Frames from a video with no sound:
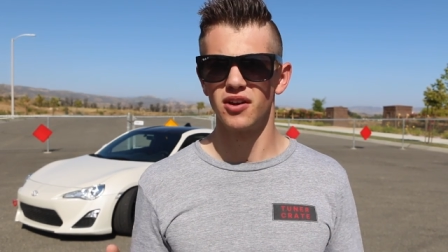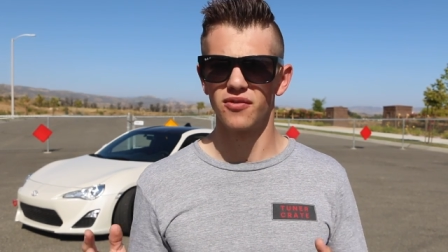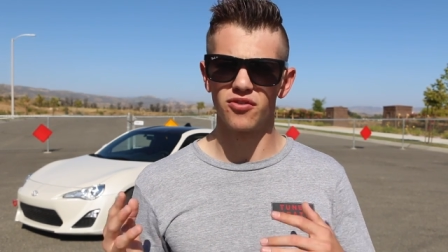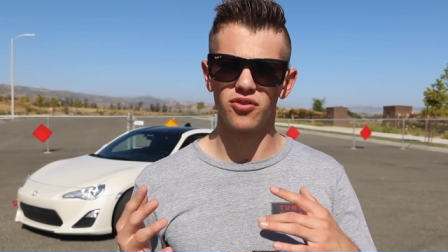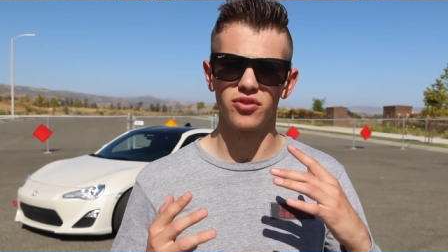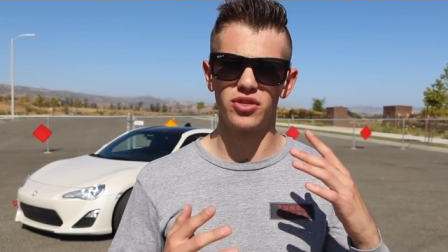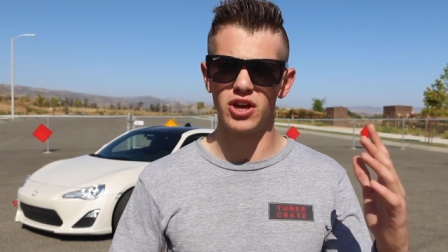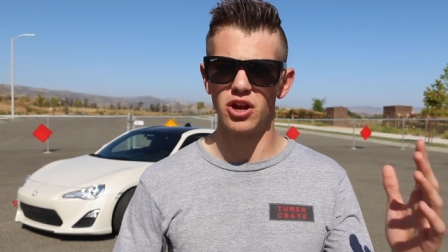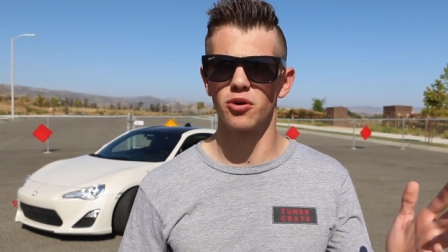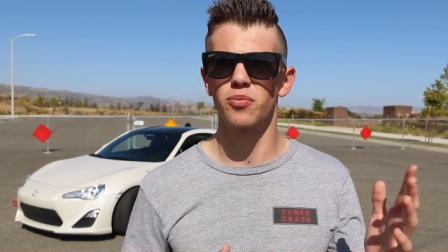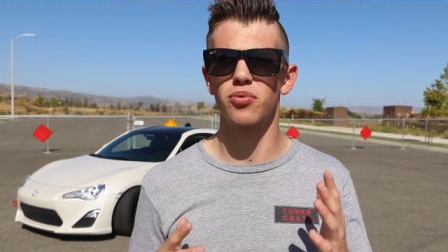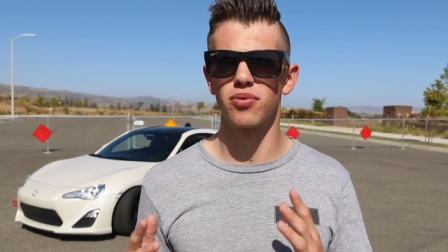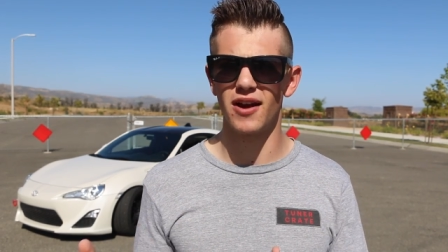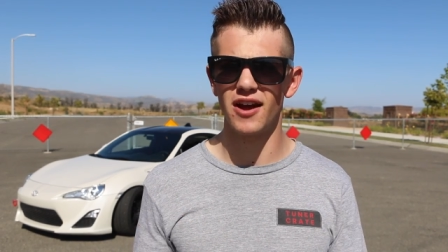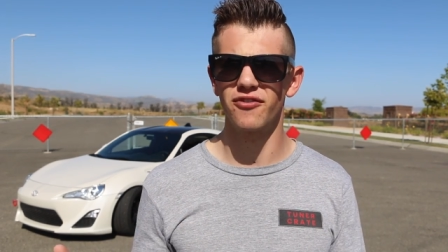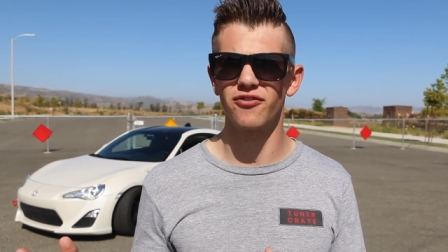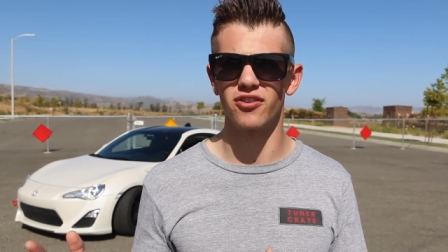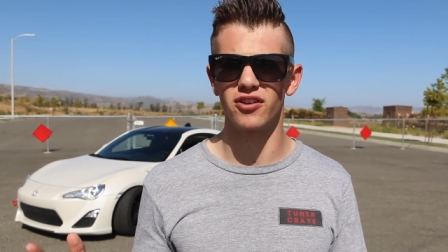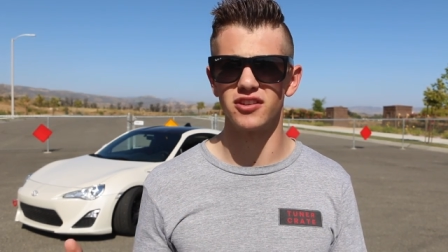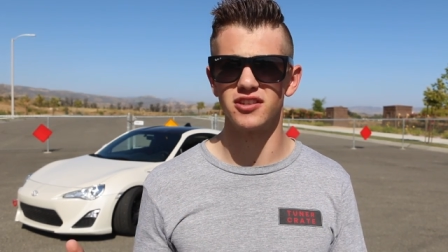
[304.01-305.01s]
for their
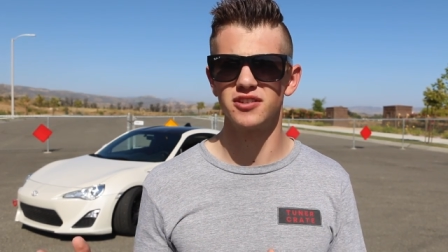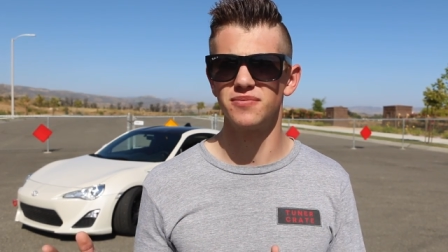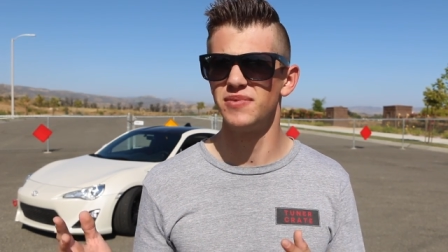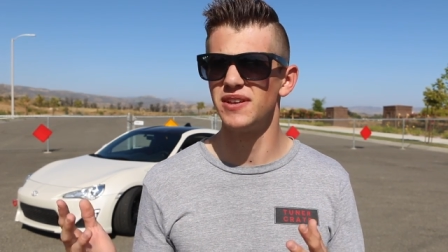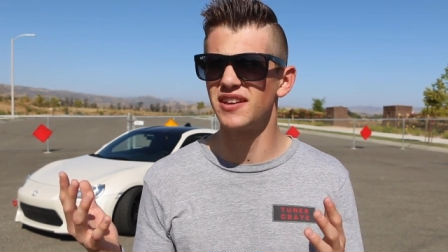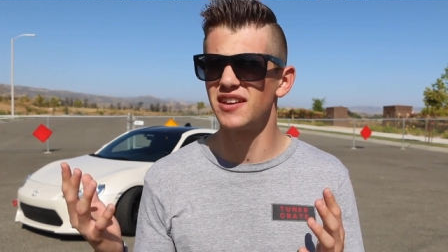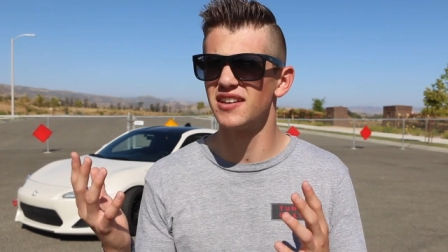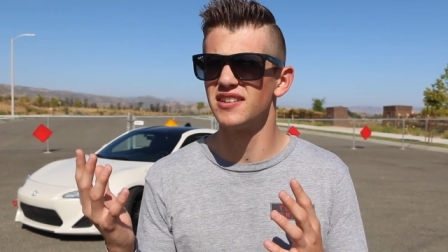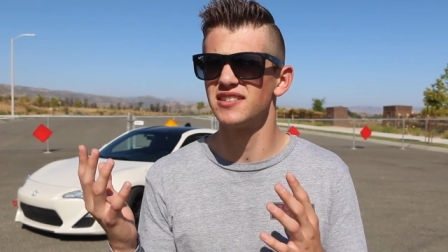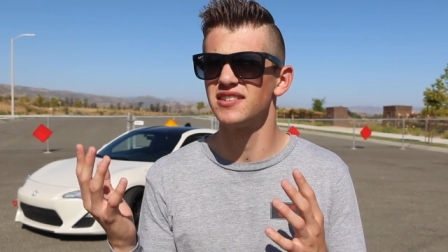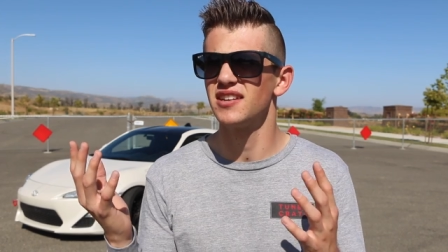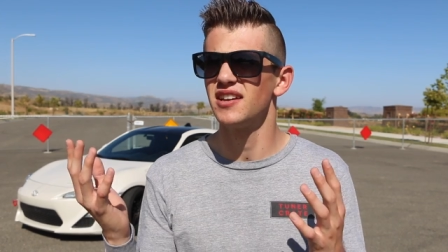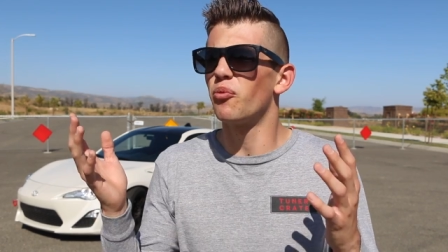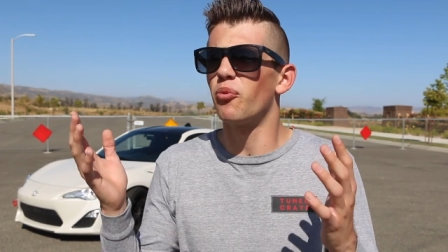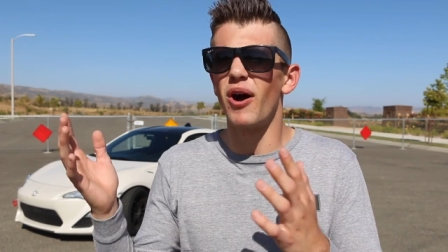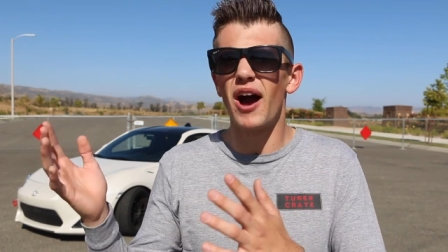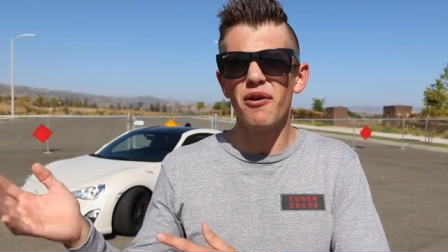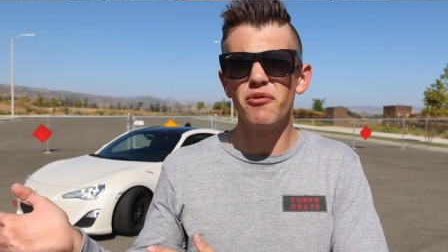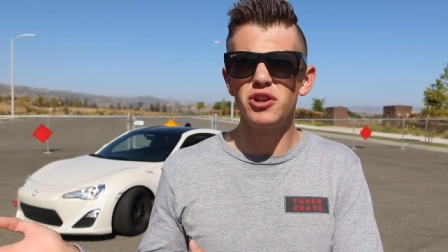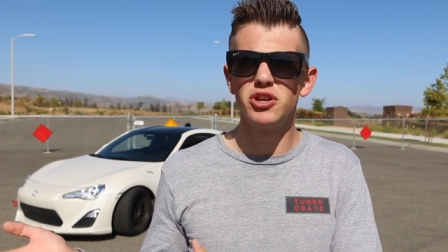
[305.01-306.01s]
preference because
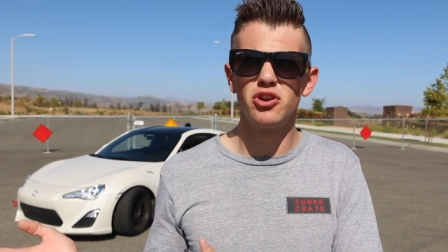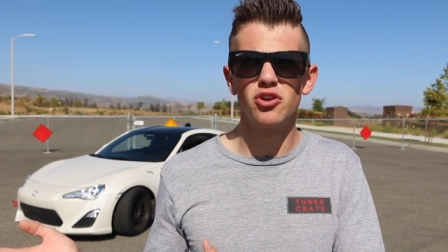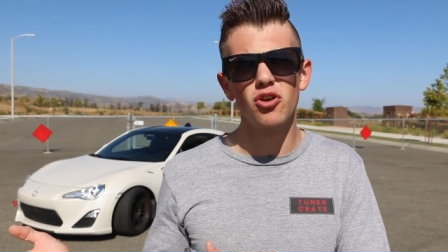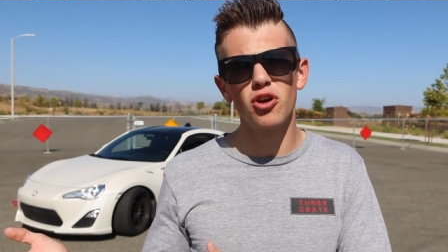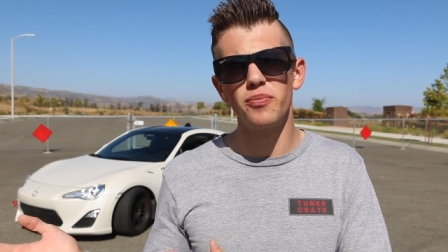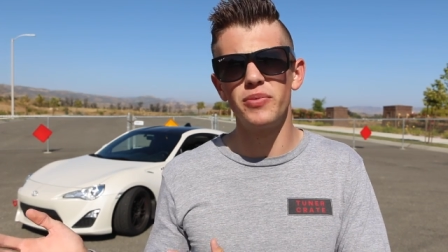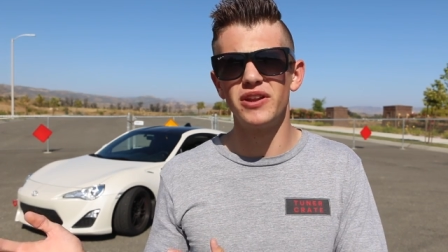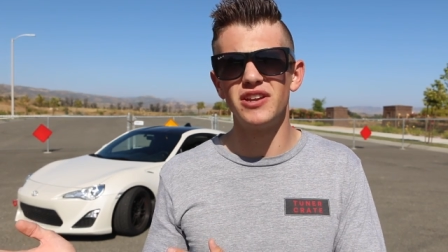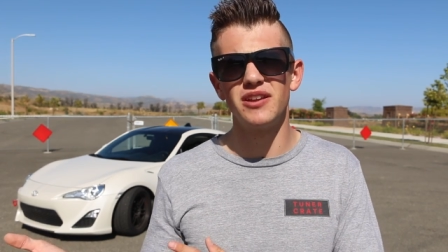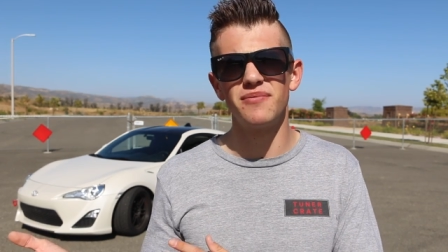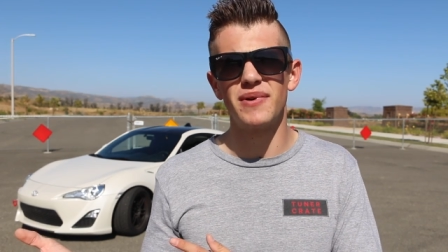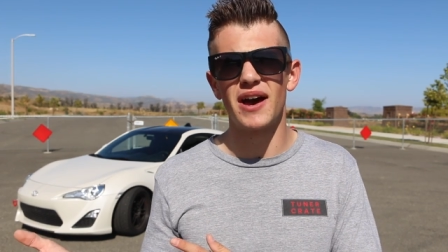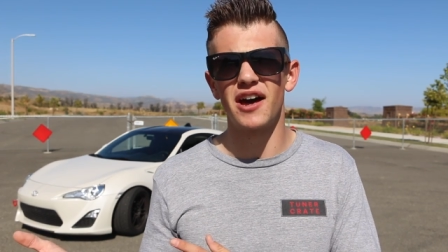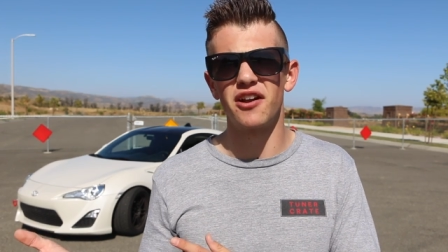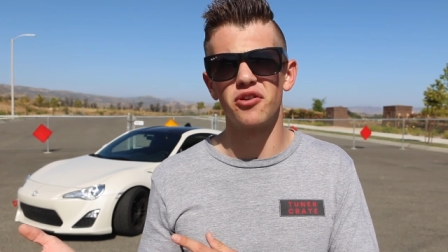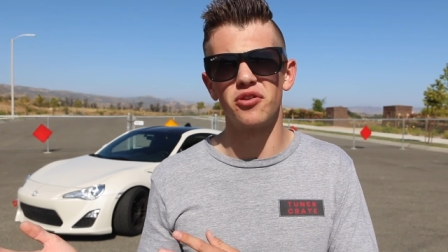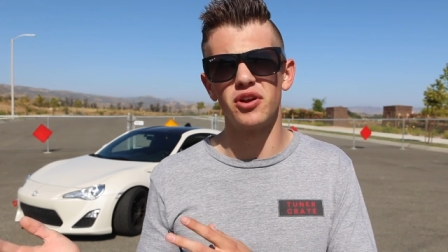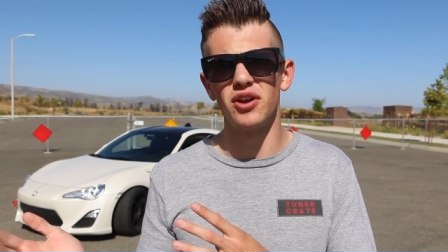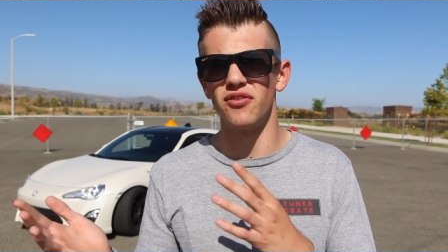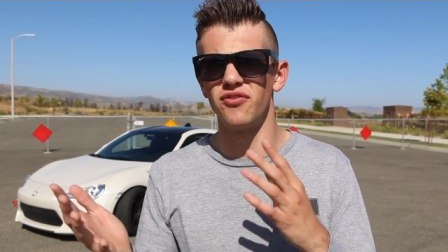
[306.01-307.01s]
why would your opinion
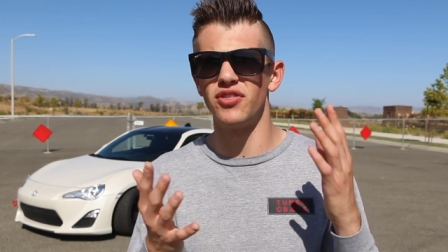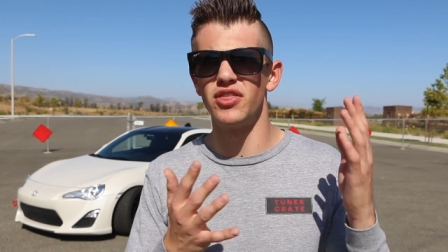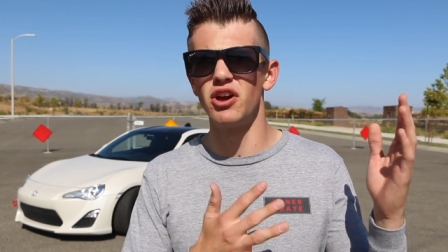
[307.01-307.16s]
matter if